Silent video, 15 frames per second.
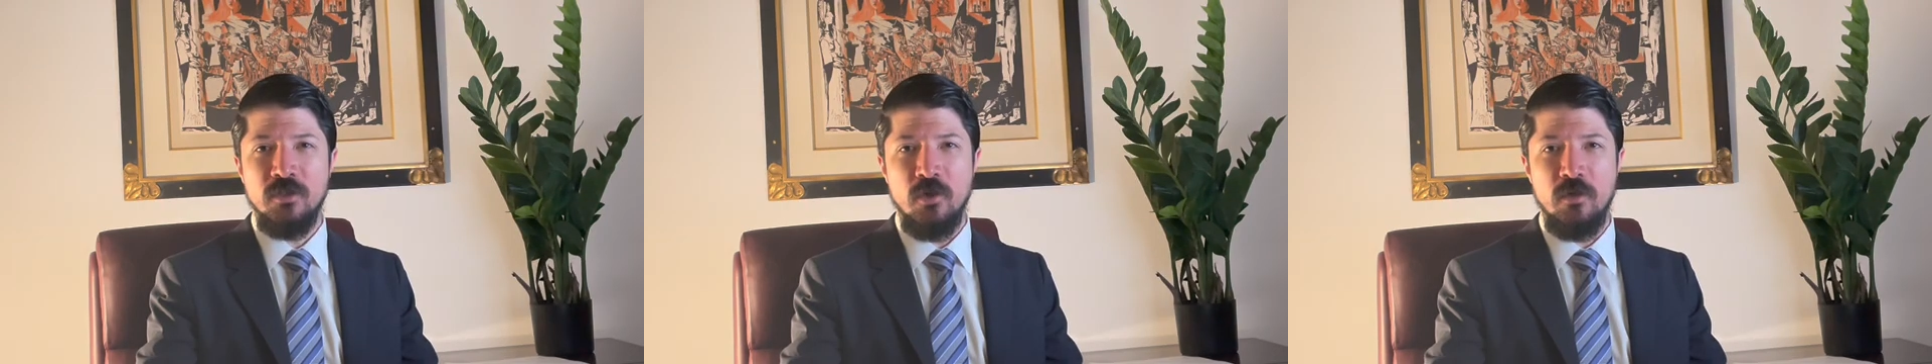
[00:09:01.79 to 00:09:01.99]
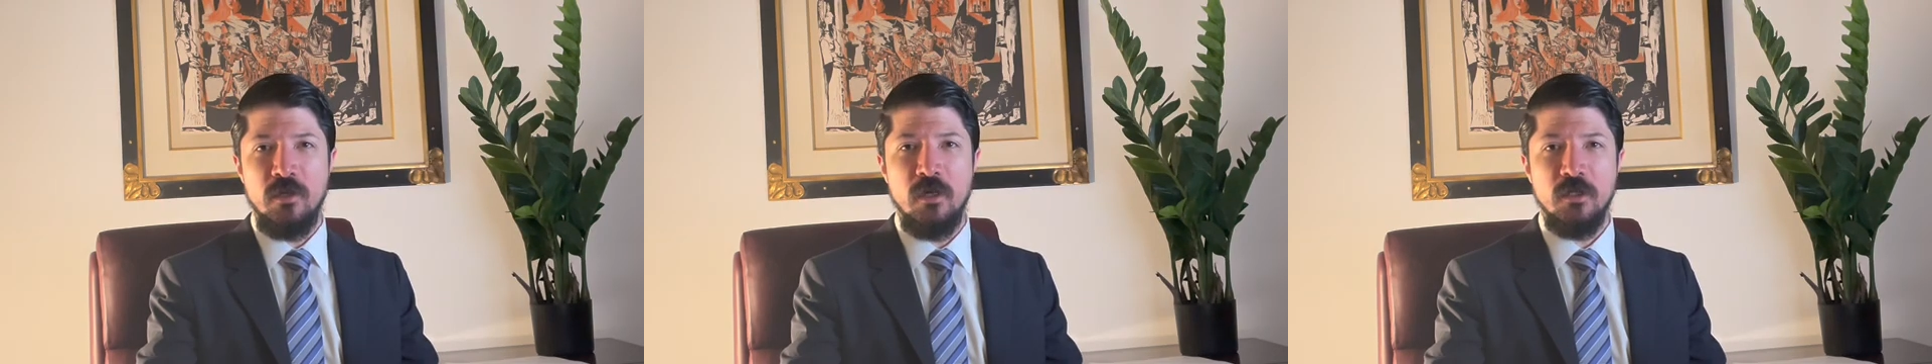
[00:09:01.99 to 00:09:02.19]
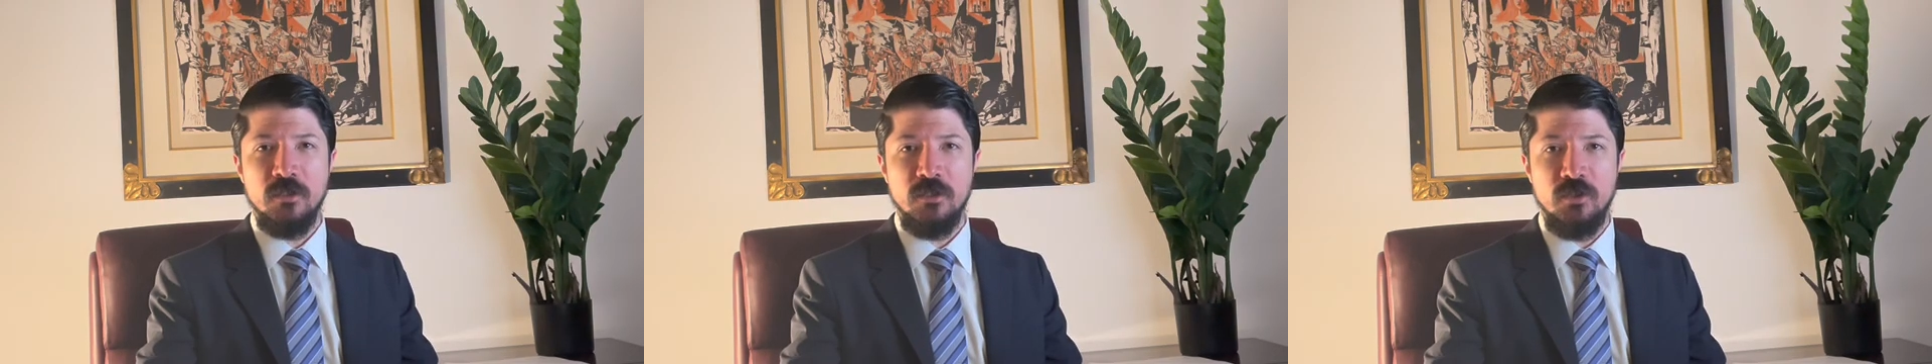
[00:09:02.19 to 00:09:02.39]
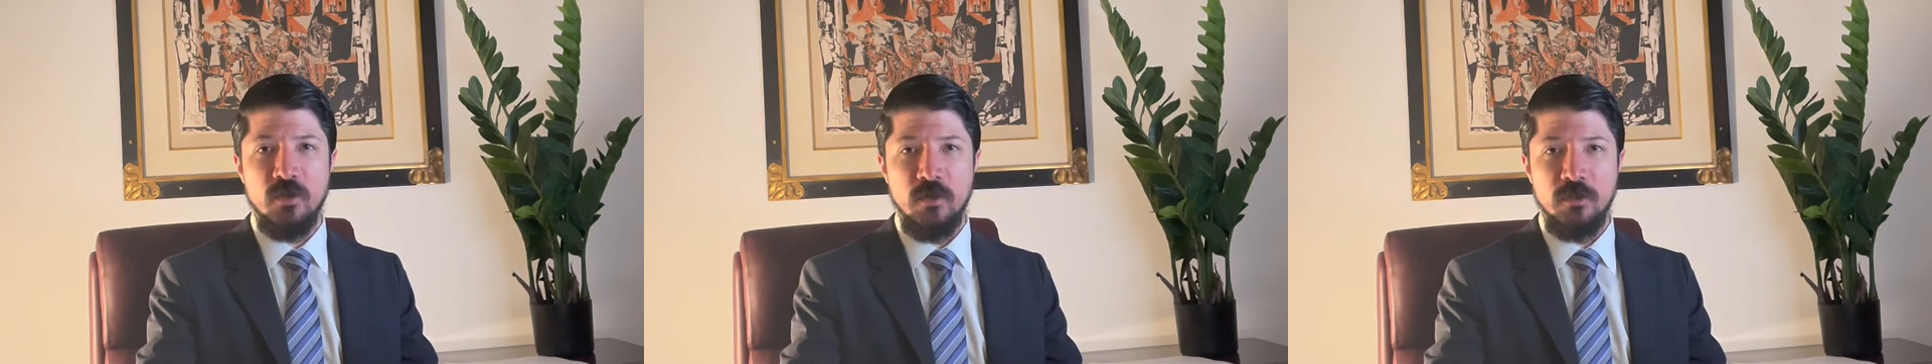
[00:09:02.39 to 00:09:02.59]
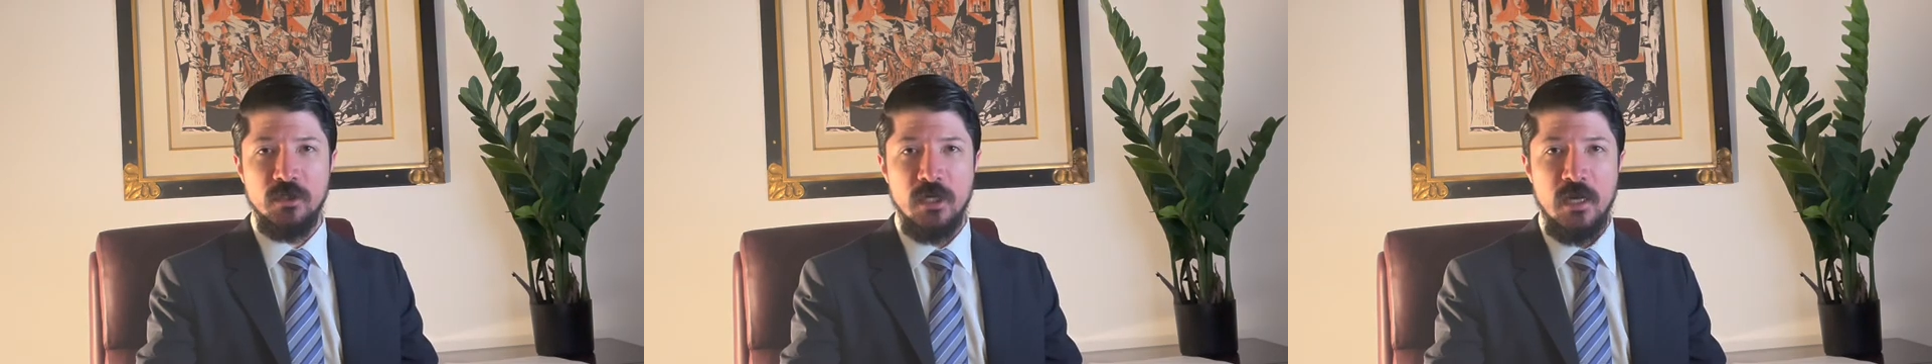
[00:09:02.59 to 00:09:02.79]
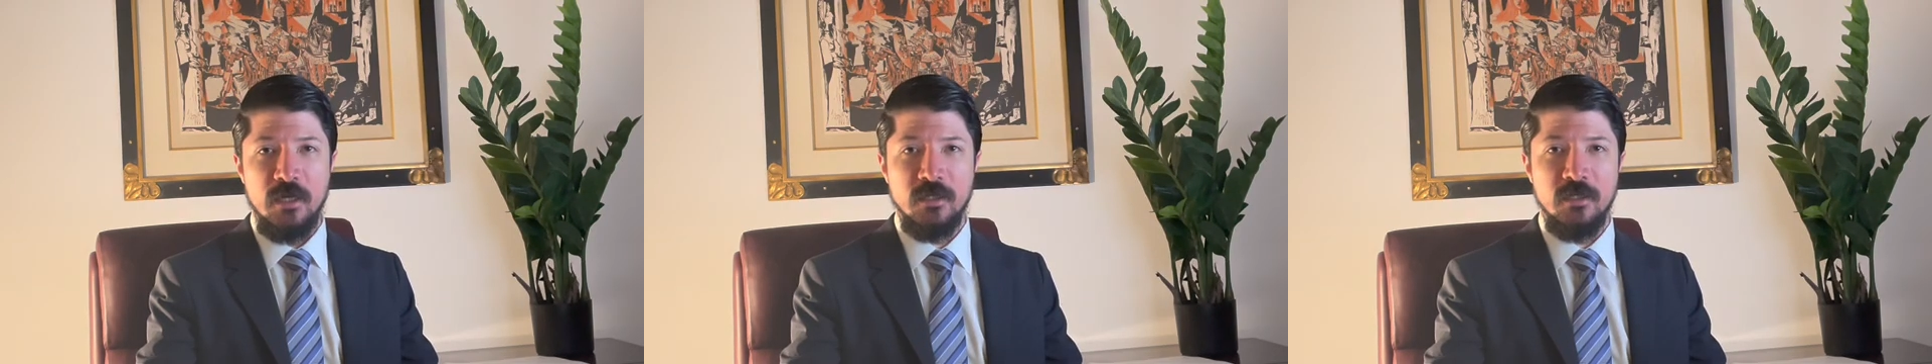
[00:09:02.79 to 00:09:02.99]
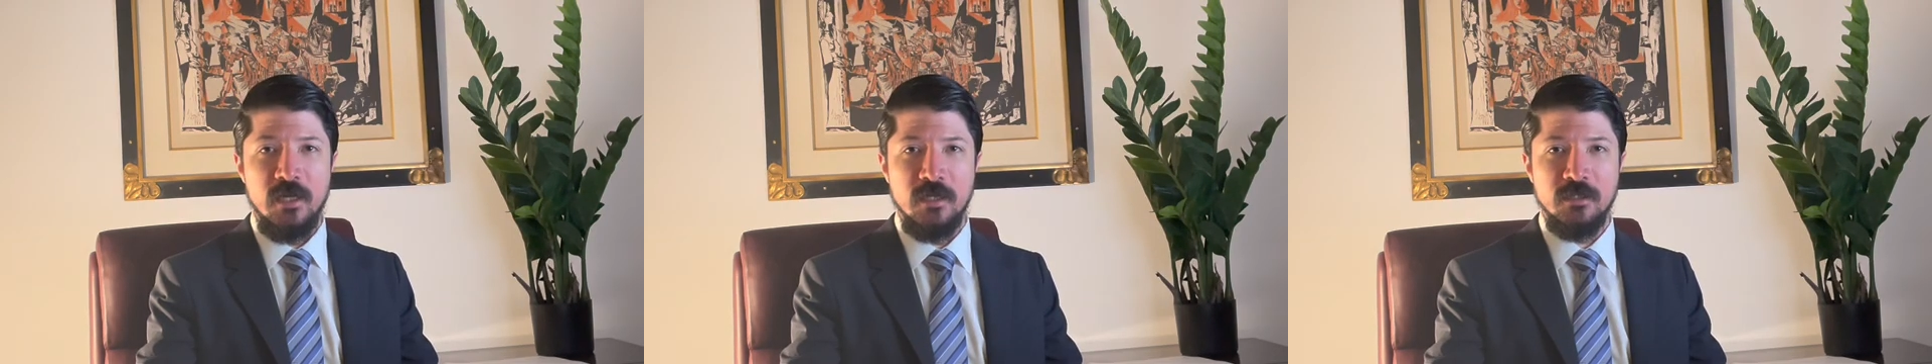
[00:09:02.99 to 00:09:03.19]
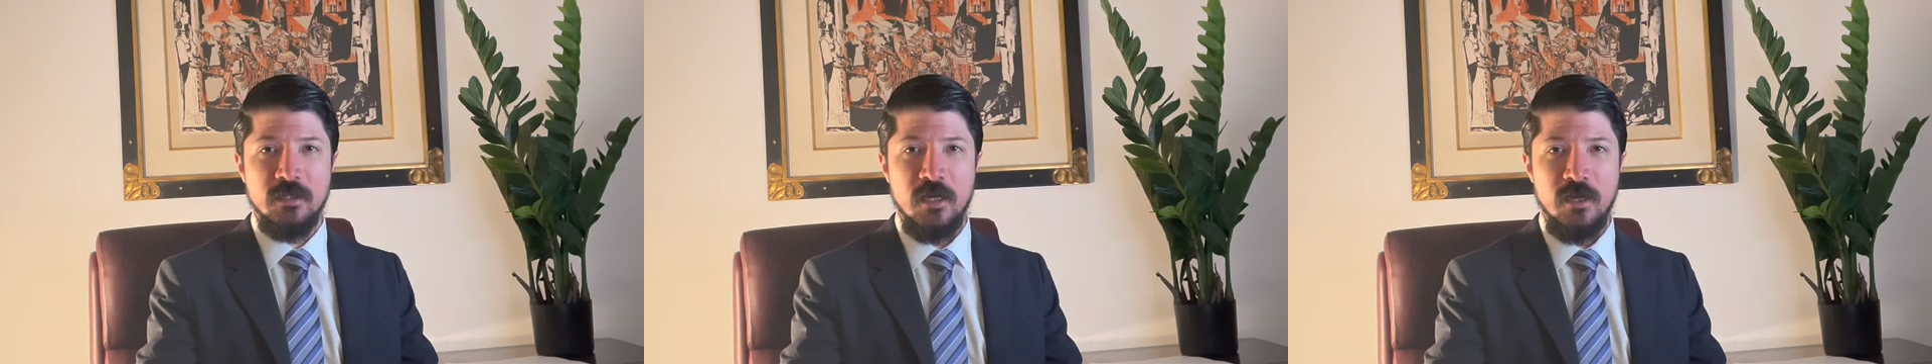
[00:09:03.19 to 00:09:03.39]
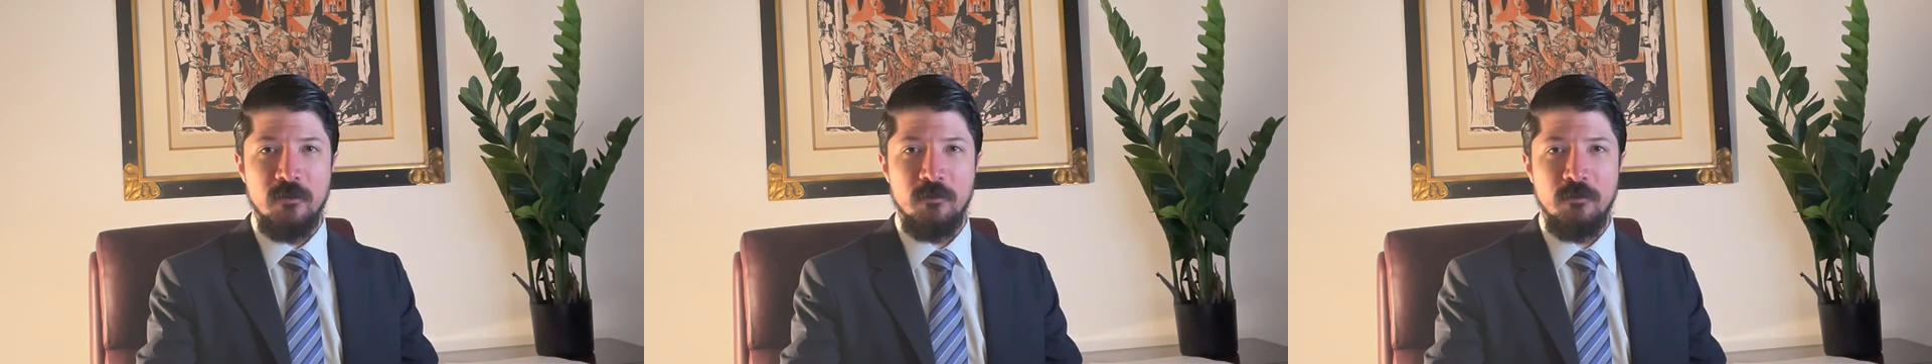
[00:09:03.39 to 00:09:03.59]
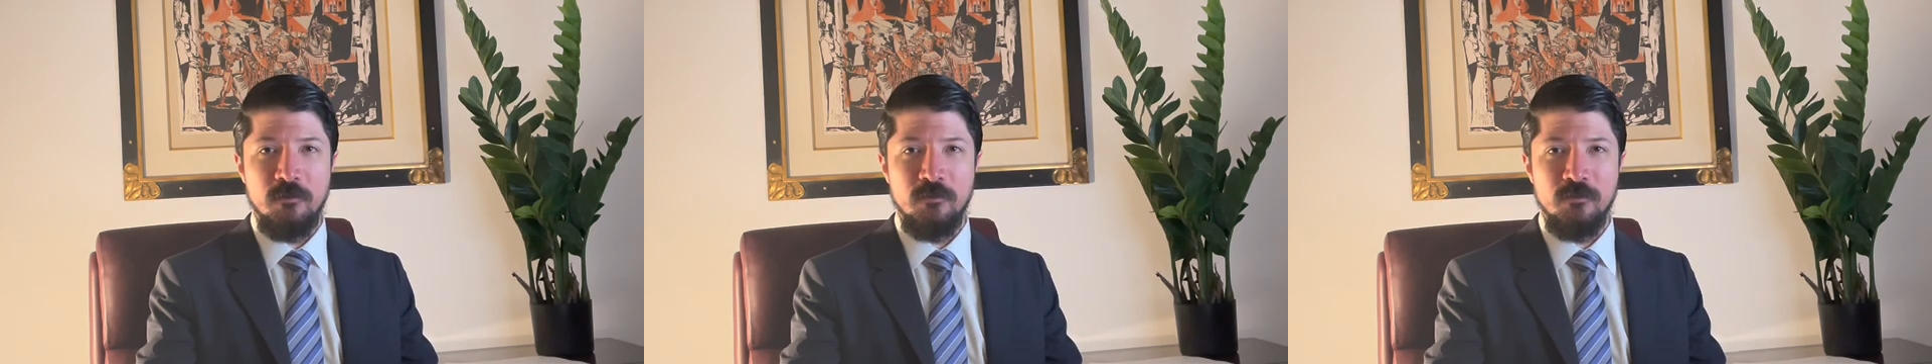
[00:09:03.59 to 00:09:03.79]
Join us, join Jack next
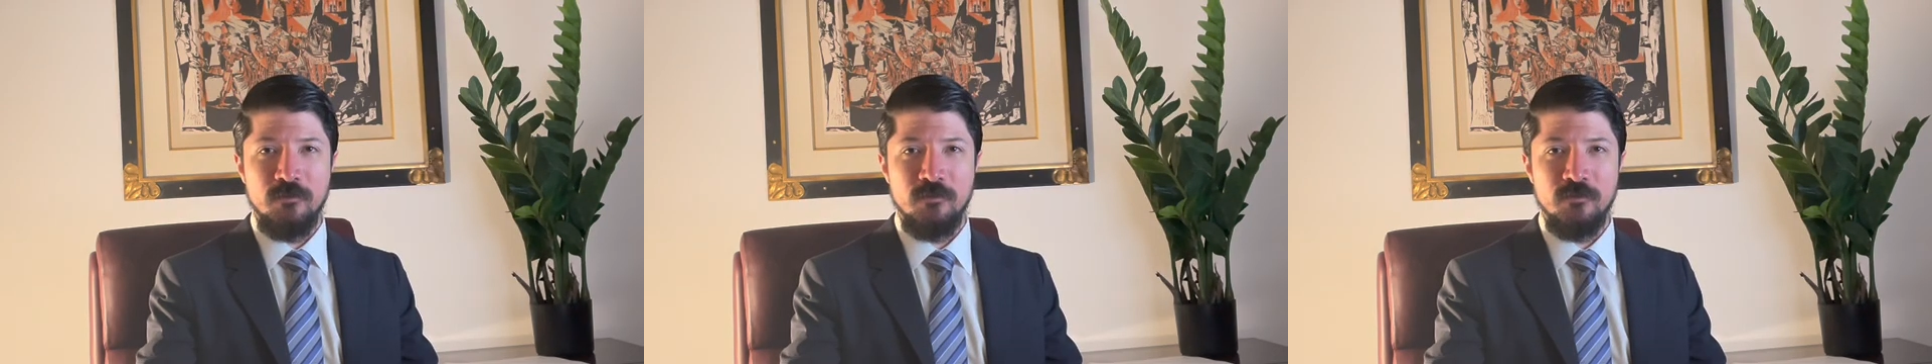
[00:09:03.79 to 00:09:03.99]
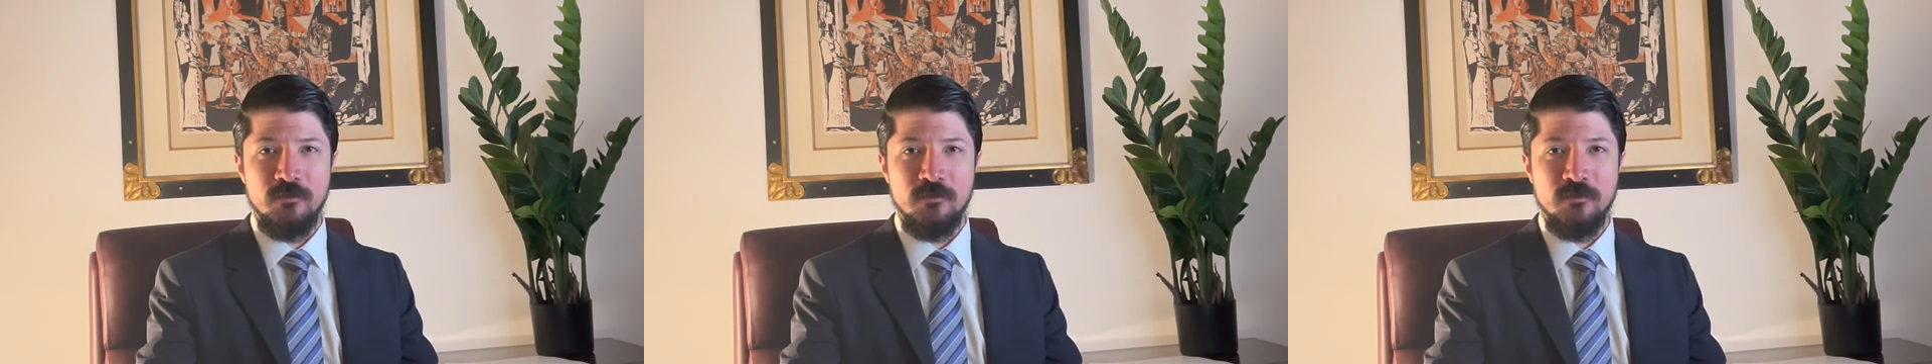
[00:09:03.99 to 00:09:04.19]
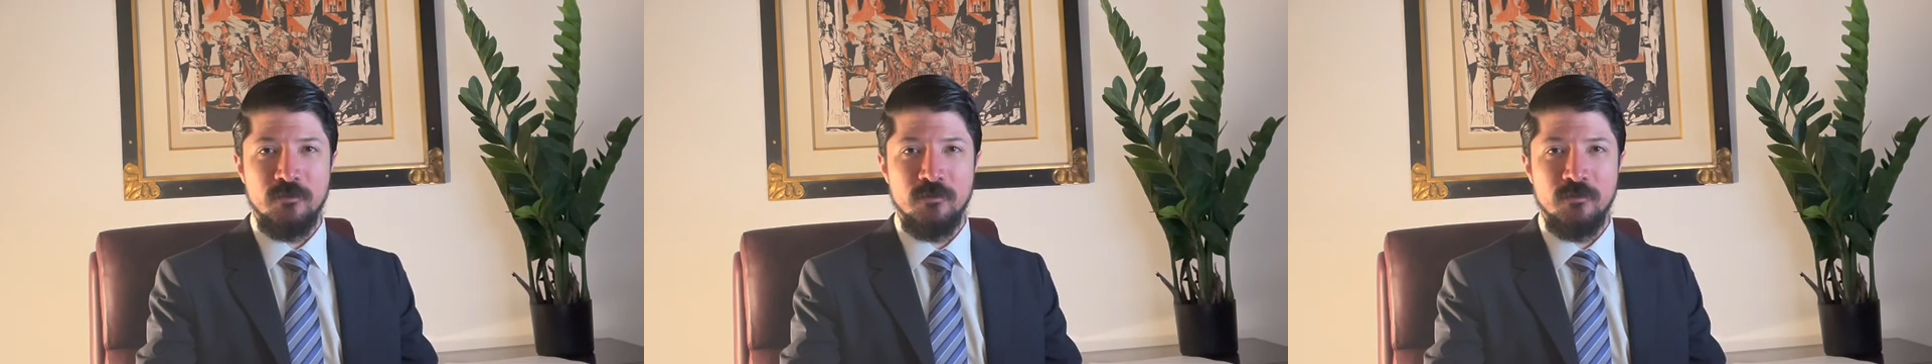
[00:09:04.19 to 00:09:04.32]
time.